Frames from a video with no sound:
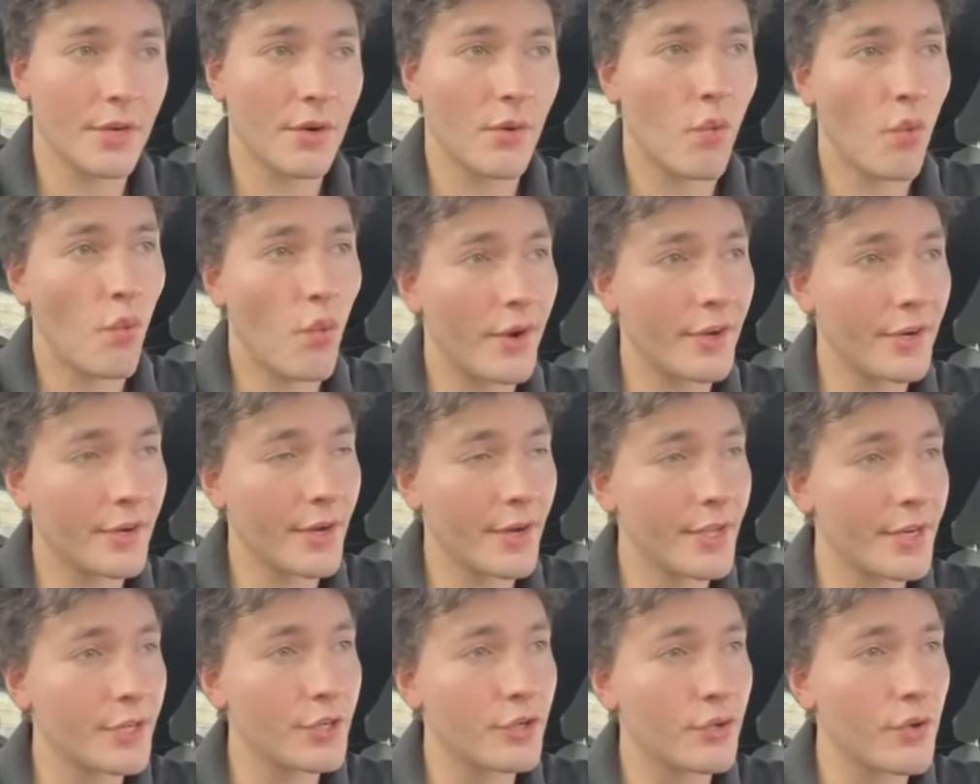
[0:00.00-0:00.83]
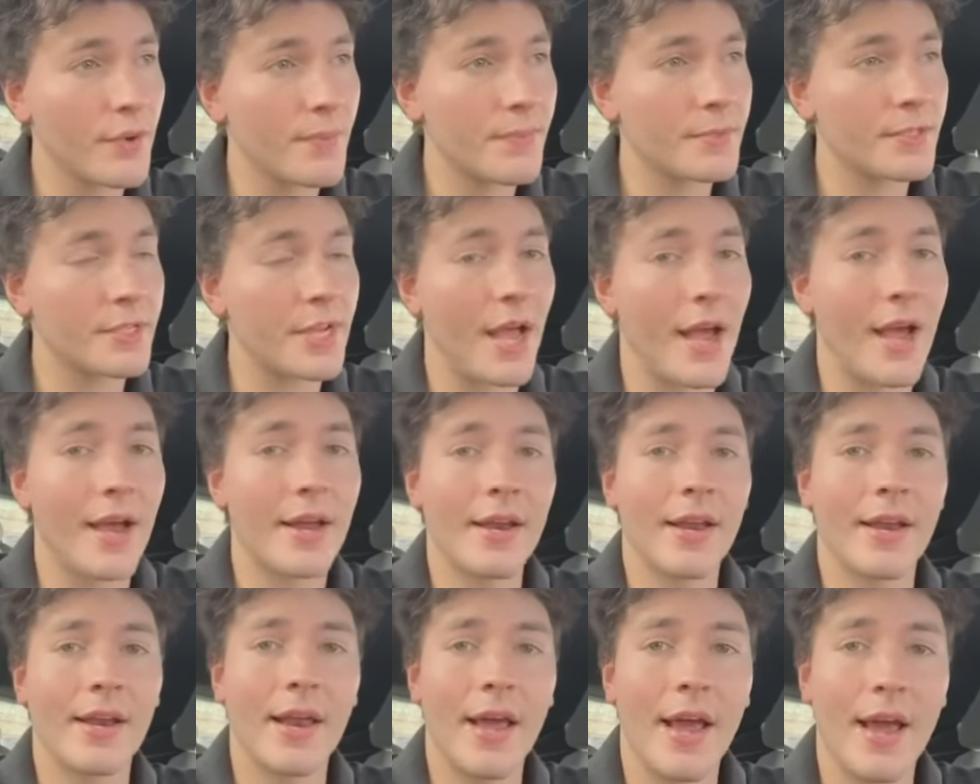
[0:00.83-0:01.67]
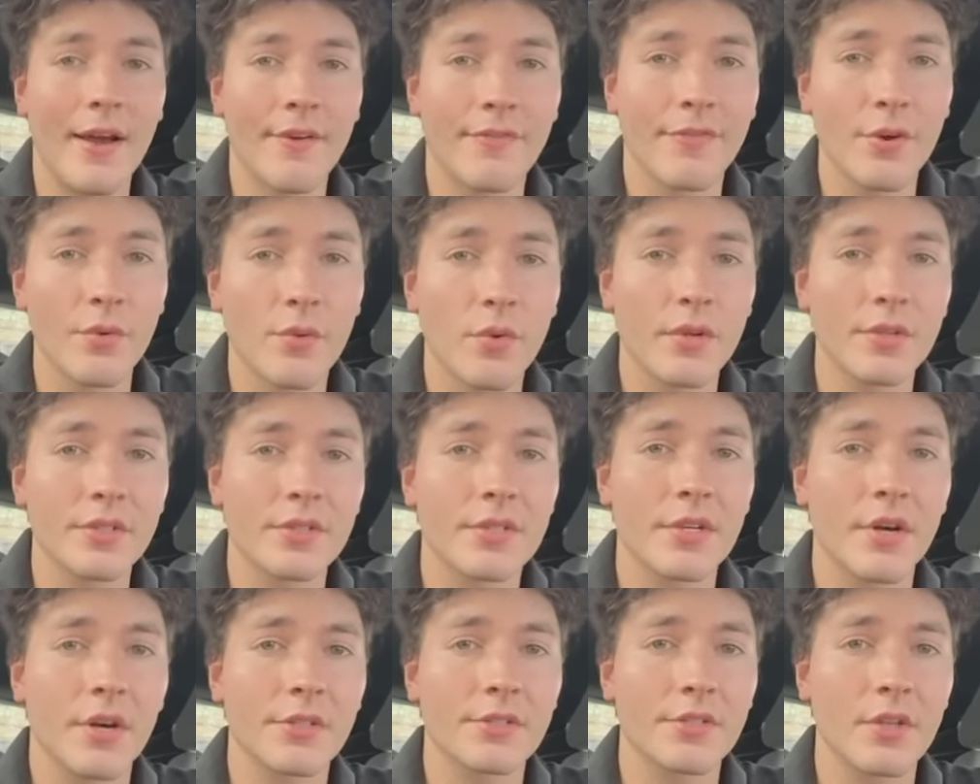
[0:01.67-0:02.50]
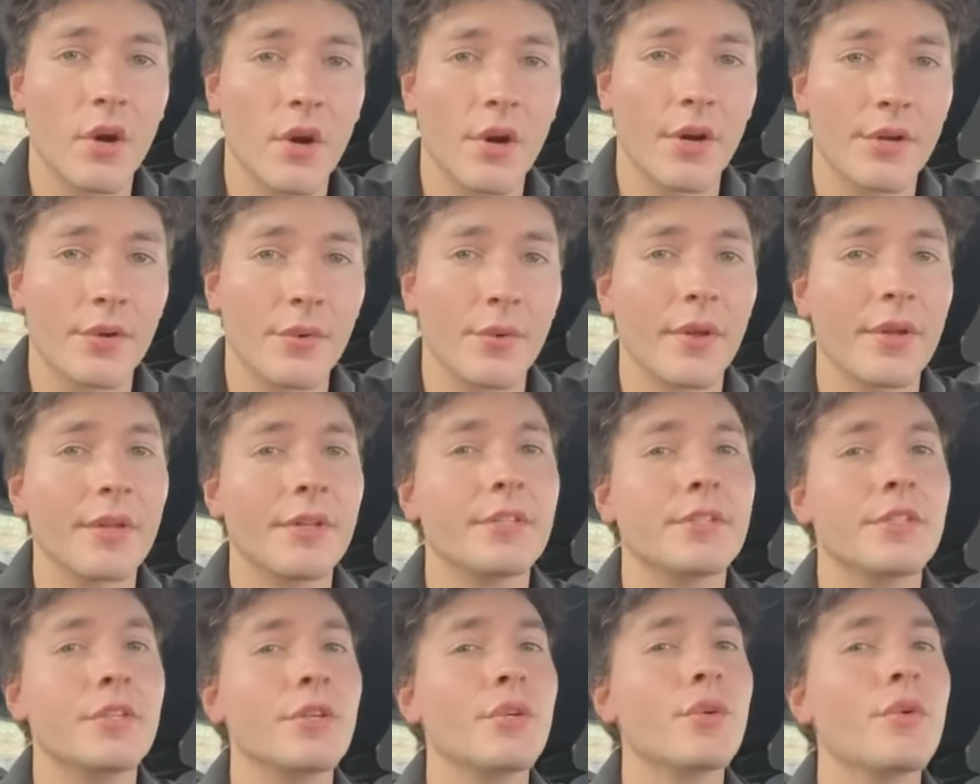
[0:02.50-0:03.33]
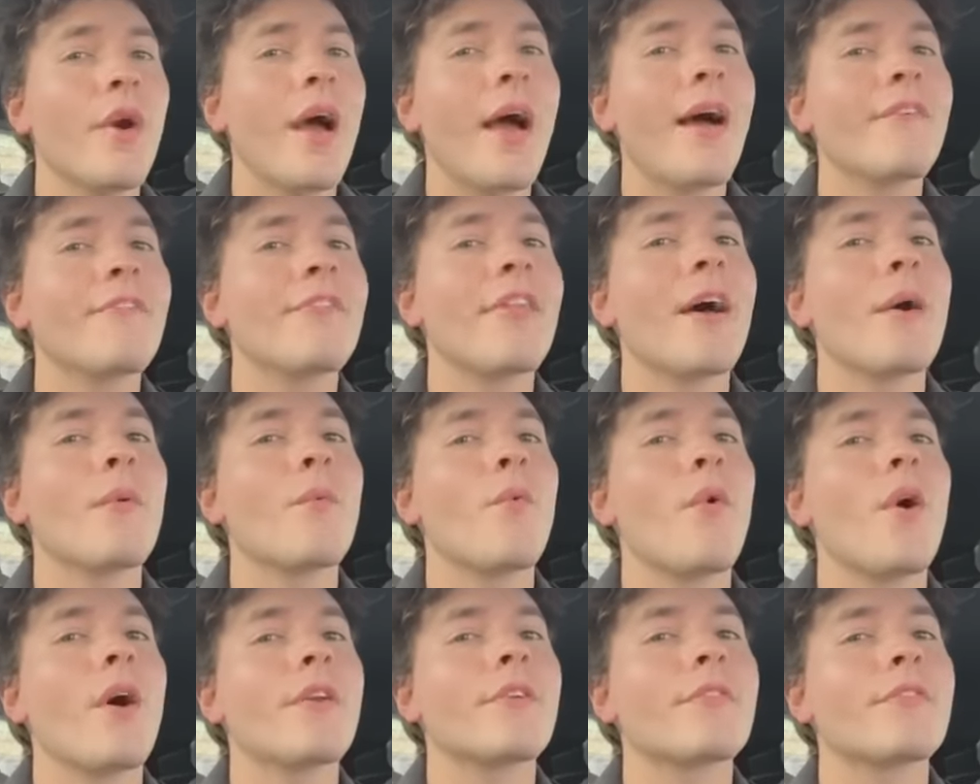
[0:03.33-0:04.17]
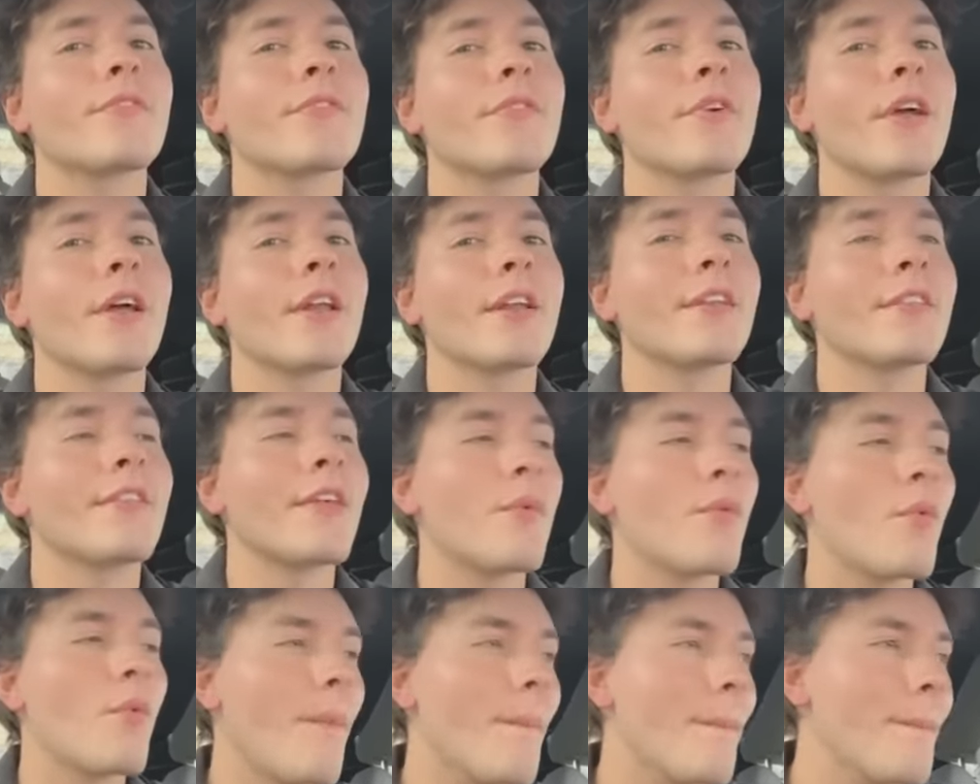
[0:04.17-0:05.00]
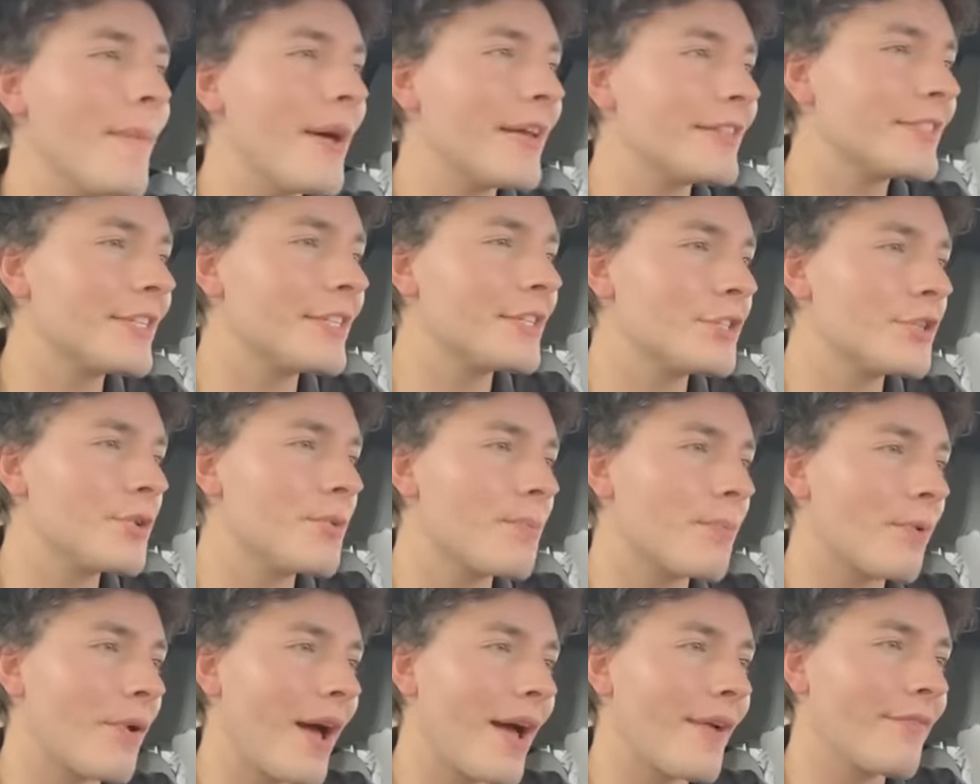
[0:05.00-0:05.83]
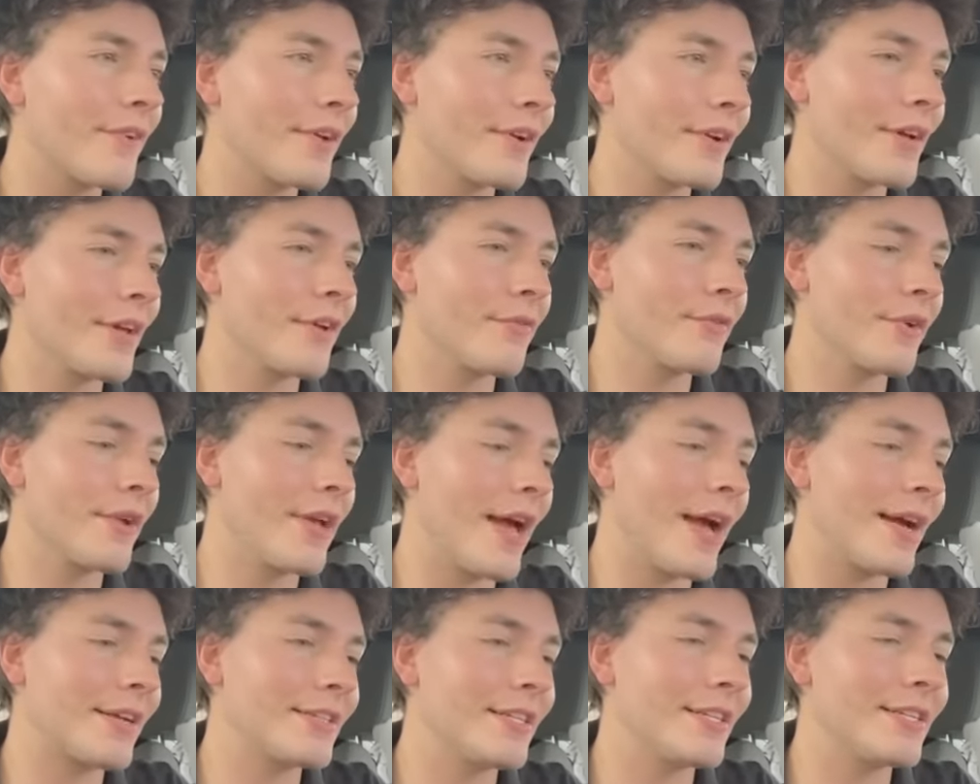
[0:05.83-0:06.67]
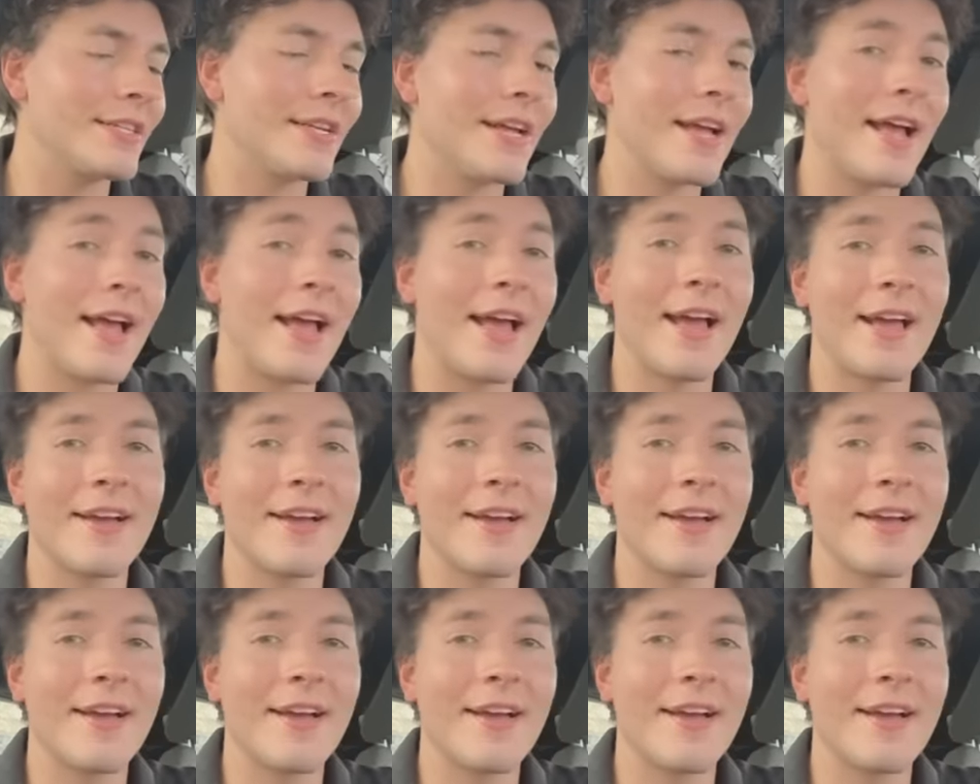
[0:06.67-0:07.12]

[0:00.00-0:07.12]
When you're in a group chat and everyone starts arguing, do you have that one friend that will message you privately reacting to every